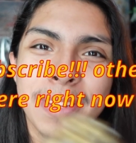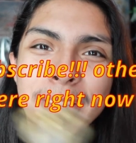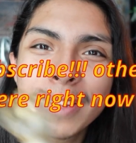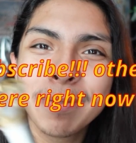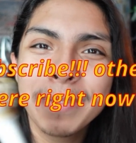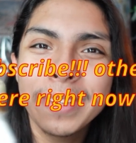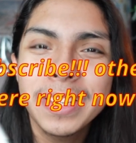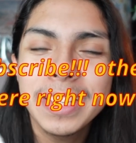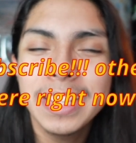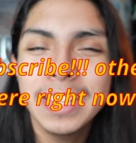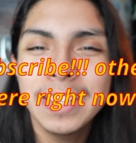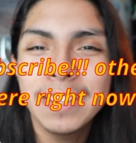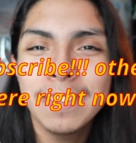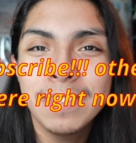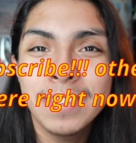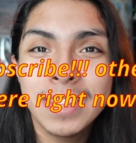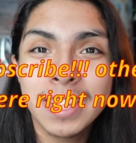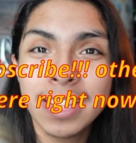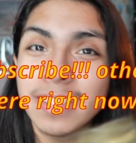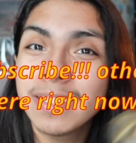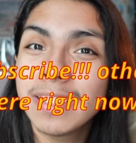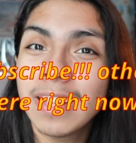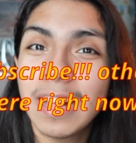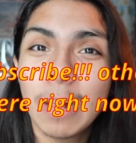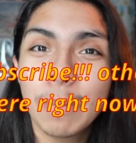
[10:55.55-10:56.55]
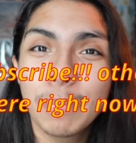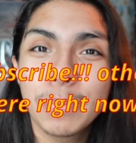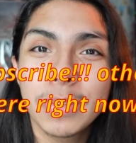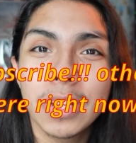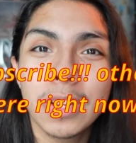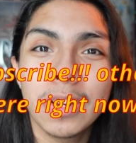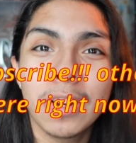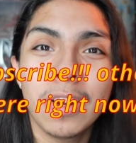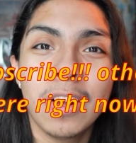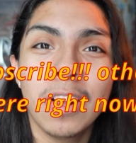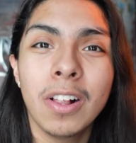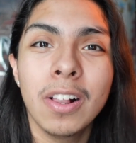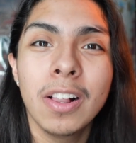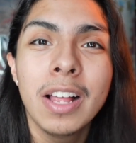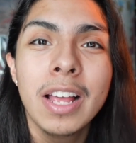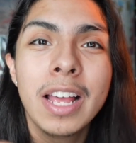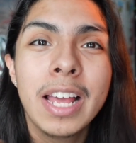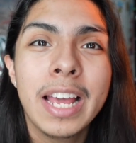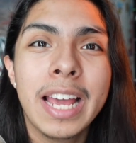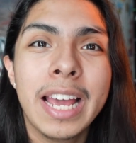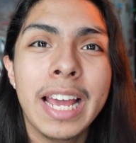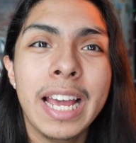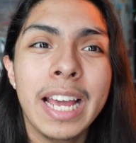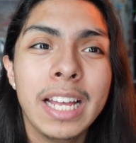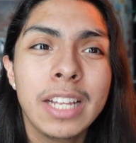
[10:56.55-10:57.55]
Tell me if this helped at all,
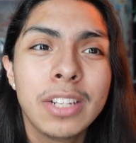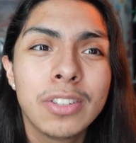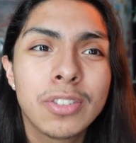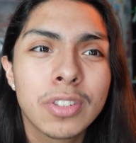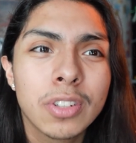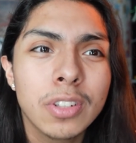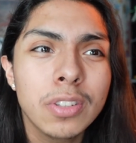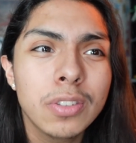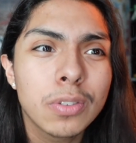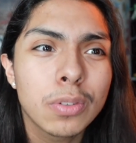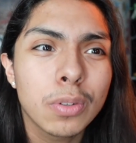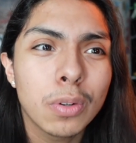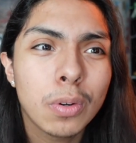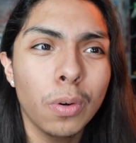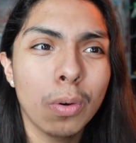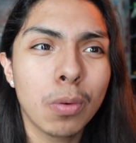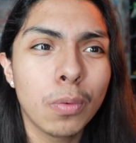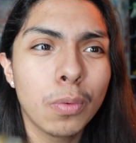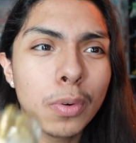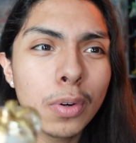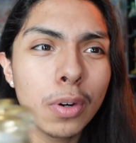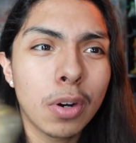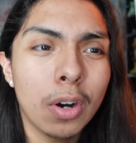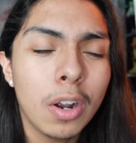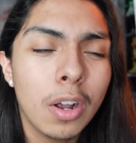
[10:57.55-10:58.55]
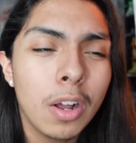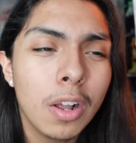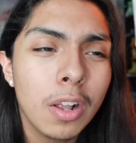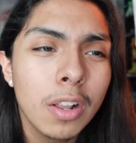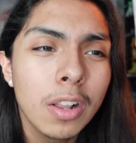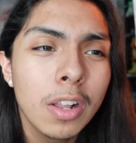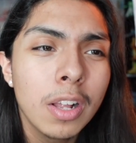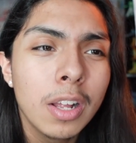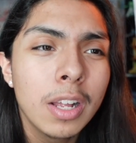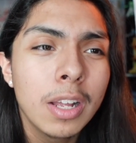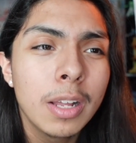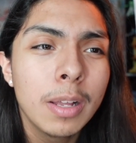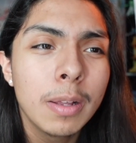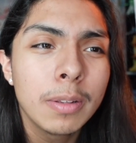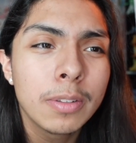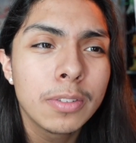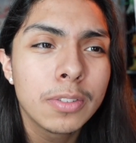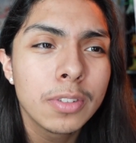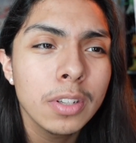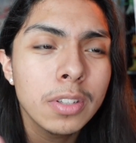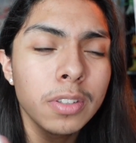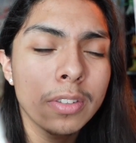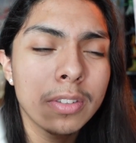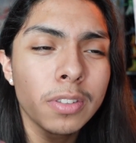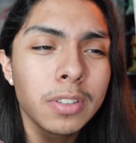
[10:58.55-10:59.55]
and just overall,
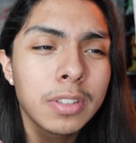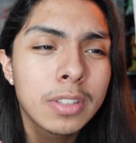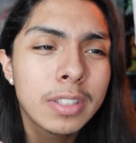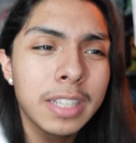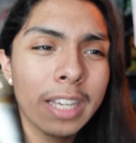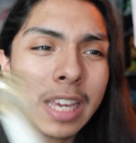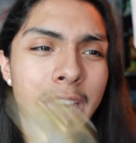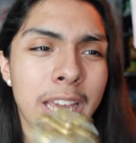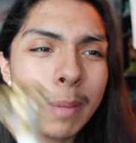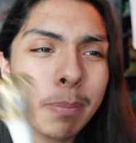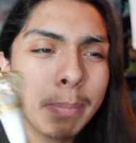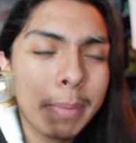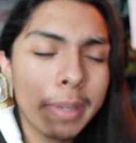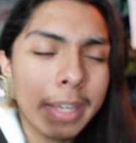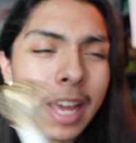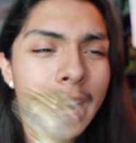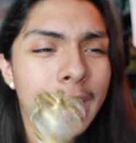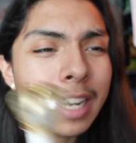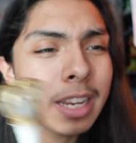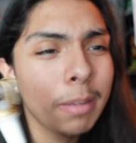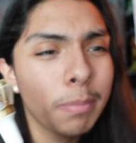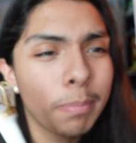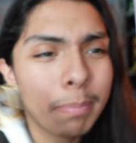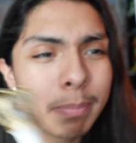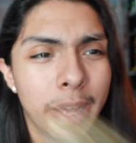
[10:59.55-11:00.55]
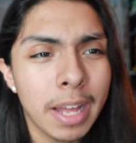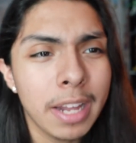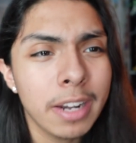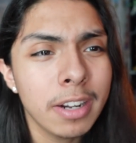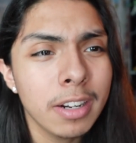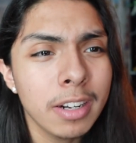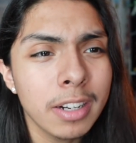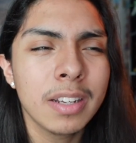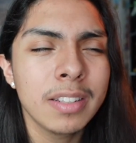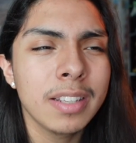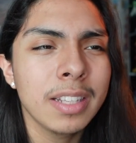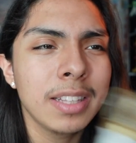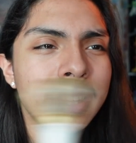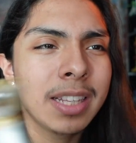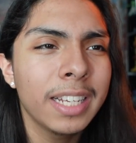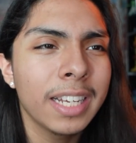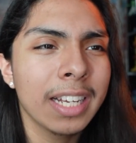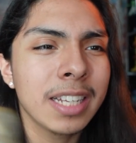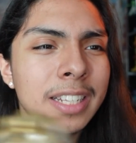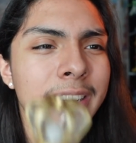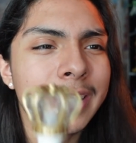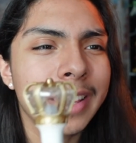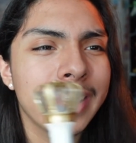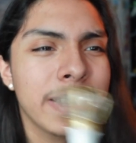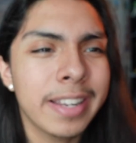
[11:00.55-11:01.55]
just keep getting better, because at the
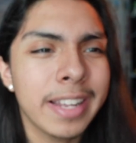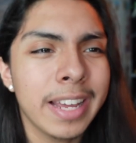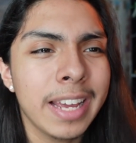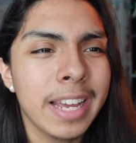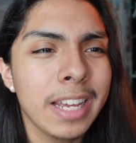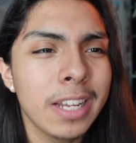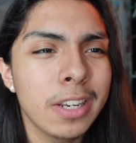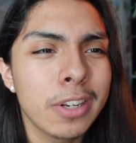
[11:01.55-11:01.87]
end of the day,